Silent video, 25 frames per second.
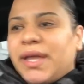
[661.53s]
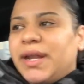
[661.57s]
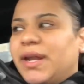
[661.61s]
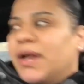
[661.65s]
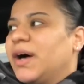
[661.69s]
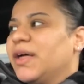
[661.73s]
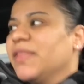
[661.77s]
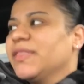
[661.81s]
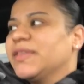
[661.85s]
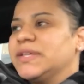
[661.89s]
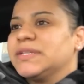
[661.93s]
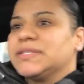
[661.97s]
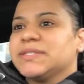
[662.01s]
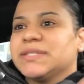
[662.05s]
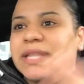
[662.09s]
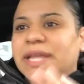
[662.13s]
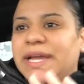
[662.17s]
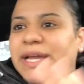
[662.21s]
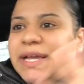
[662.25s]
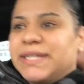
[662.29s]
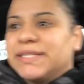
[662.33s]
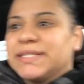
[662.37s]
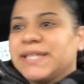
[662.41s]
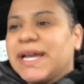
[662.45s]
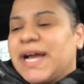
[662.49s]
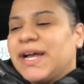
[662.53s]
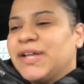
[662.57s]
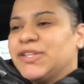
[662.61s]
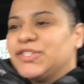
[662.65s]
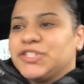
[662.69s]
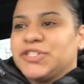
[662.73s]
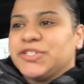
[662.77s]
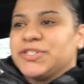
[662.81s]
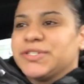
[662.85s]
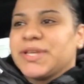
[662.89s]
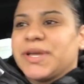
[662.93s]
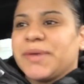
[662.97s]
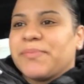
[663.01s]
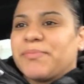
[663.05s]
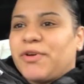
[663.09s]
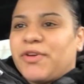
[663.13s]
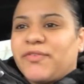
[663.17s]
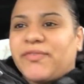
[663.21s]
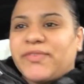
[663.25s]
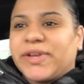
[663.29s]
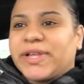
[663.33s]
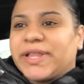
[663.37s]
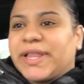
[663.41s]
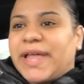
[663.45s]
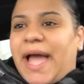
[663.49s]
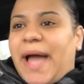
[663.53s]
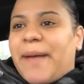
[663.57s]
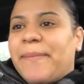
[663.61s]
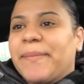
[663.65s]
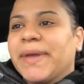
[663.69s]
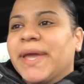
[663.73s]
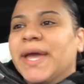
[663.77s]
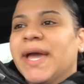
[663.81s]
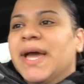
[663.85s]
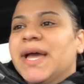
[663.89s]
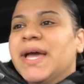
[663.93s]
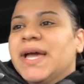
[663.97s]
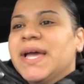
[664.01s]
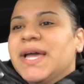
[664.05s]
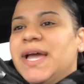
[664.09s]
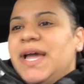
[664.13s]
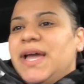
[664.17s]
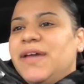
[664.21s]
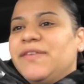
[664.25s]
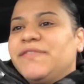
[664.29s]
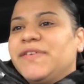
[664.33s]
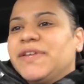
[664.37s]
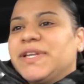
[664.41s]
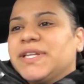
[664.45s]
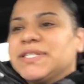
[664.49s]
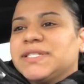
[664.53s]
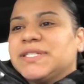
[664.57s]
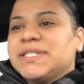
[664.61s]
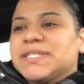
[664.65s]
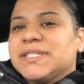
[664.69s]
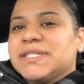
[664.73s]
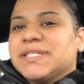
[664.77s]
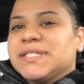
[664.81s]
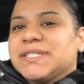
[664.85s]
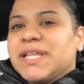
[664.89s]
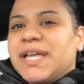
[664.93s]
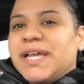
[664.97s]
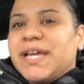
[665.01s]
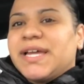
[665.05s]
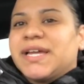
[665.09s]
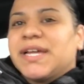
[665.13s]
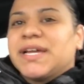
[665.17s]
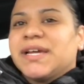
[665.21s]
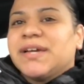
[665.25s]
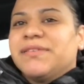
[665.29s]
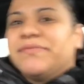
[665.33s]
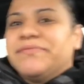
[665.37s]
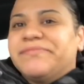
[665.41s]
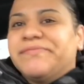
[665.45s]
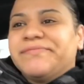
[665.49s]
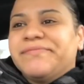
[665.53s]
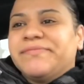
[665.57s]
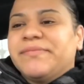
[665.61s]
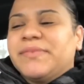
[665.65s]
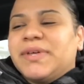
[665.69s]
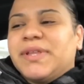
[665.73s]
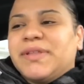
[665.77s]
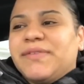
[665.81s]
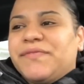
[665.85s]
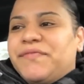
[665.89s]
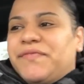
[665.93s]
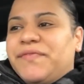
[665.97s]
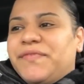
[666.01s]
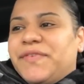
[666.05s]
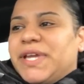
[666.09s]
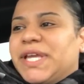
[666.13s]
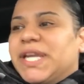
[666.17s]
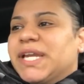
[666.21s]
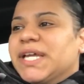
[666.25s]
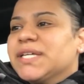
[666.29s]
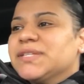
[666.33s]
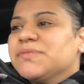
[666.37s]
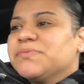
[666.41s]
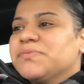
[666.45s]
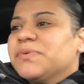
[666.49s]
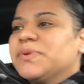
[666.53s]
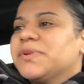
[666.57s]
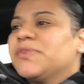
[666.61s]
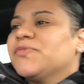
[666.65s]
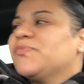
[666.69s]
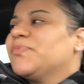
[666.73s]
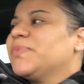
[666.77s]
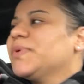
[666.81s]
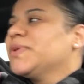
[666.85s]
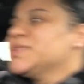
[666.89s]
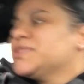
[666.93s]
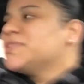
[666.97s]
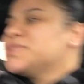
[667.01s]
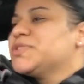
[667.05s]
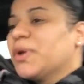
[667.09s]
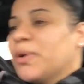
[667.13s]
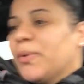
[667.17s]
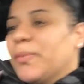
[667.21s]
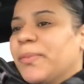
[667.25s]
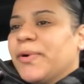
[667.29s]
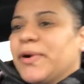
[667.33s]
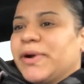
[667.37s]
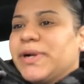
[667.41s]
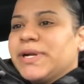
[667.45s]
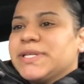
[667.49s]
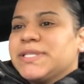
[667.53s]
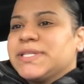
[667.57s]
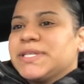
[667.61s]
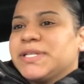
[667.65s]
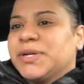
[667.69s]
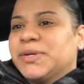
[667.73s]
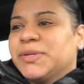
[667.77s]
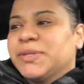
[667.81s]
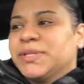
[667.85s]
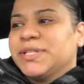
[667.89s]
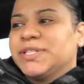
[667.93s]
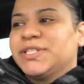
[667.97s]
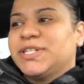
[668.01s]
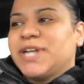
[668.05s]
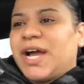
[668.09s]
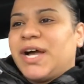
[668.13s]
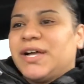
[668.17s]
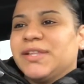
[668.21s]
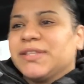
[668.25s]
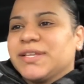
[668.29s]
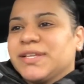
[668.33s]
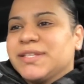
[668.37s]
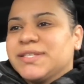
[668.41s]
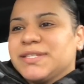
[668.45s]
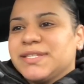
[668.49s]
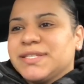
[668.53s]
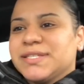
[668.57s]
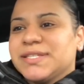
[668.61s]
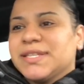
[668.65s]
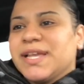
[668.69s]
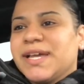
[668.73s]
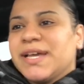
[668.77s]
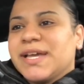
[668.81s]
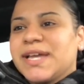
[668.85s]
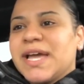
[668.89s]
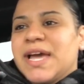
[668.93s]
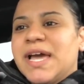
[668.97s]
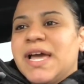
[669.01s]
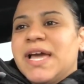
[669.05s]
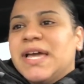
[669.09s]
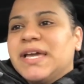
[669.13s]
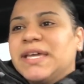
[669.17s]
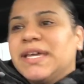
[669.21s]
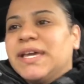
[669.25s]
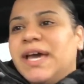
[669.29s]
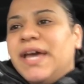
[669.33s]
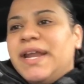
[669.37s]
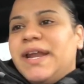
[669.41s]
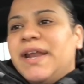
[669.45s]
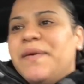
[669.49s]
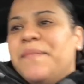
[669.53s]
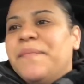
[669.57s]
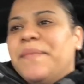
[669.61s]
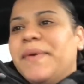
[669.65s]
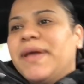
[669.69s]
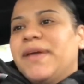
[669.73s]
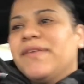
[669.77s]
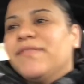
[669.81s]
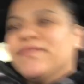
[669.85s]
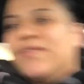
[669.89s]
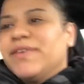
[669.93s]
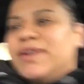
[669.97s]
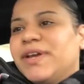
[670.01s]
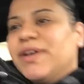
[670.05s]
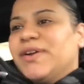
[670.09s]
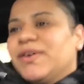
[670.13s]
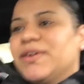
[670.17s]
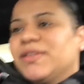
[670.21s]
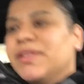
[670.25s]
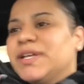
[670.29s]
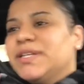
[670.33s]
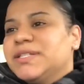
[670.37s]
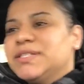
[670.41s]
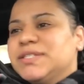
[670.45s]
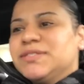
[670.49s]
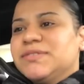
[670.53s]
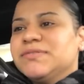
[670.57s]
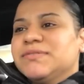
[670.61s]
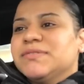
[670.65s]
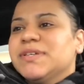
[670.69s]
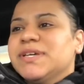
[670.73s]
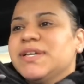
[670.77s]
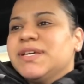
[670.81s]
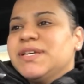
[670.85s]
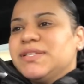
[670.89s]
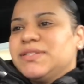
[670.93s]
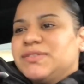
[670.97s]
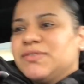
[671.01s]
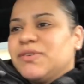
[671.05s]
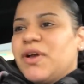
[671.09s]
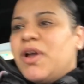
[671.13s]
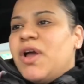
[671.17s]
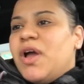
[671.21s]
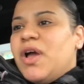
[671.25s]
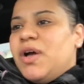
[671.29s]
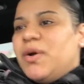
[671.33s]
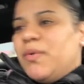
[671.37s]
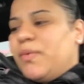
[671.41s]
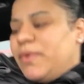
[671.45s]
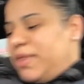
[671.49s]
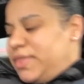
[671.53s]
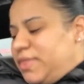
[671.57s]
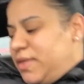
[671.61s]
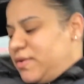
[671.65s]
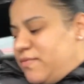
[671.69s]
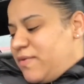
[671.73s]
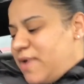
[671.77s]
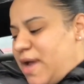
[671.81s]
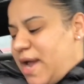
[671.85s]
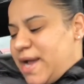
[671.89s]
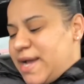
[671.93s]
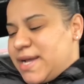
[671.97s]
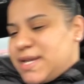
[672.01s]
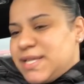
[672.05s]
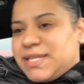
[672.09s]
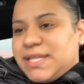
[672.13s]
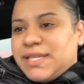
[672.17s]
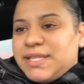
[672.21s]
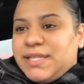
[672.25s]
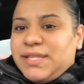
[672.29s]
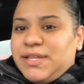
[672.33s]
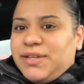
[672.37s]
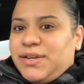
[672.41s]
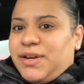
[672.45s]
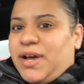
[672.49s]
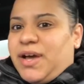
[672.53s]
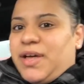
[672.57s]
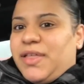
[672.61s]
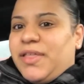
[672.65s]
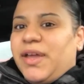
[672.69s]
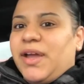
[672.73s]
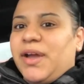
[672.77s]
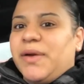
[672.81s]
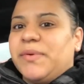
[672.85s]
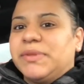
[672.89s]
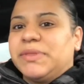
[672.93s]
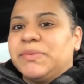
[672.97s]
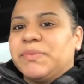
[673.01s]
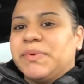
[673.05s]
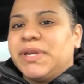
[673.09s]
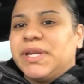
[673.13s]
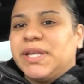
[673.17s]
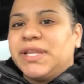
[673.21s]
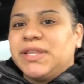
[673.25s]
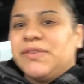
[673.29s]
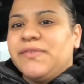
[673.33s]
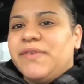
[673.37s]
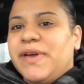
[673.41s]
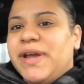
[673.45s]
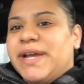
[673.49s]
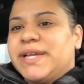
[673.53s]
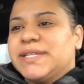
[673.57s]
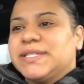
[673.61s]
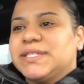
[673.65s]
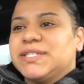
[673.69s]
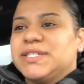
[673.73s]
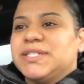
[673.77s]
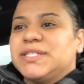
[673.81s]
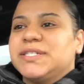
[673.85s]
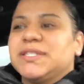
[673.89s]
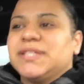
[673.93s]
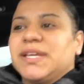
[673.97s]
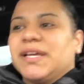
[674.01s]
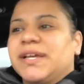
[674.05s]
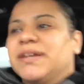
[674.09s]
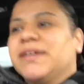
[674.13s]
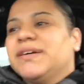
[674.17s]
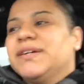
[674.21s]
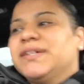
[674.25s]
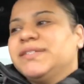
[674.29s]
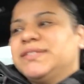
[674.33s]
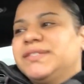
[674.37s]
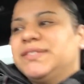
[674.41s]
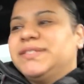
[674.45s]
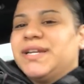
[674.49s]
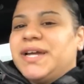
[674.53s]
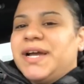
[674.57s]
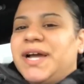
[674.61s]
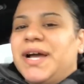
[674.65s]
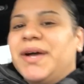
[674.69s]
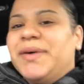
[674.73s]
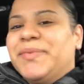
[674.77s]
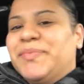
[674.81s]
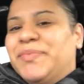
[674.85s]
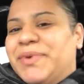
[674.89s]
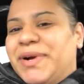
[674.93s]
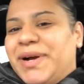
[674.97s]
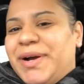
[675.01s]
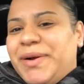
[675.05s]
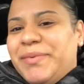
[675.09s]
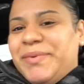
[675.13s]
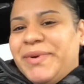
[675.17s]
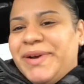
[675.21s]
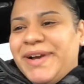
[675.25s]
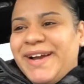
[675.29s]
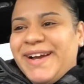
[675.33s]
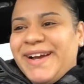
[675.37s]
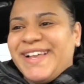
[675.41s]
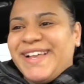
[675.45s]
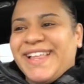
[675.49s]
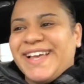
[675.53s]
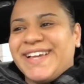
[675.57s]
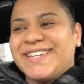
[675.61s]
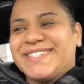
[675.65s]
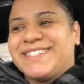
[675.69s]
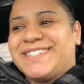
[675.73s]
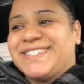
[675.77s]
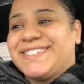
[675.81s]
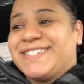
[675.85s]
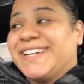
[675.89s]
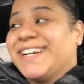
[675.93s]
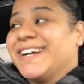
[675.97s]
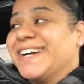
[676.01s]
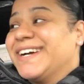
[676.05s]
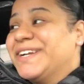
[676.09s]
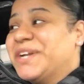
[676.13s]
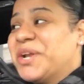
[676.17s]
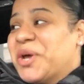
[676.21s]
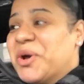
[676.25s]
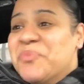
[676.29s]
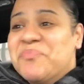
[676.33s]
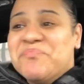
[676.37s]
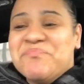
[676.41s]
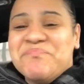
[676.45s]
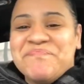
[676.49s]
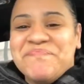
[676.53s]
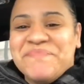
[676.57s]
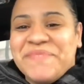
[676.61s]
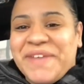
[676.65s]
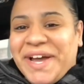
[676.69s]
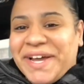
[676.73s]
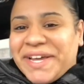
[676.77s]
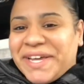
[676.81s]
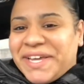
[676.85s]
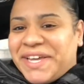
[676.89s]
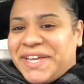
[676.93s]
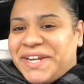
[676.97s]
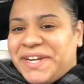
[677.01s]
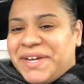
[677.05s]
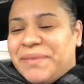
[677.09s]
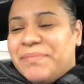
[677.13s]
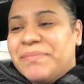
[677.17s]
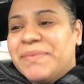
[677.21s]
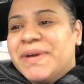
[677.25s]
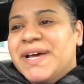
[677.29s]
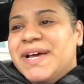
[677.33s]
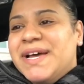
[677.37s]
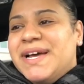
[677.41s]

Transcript: and all this, laying down. She's like perfectly happy. And Phoenix is like, Phoenix would have been so bored as an only child because he's like, get up, Avery, or let's do this, or win the race. And you know how they are with winning the race. And she's like, good job, brother. like, she's like, oh, nope, not getting up.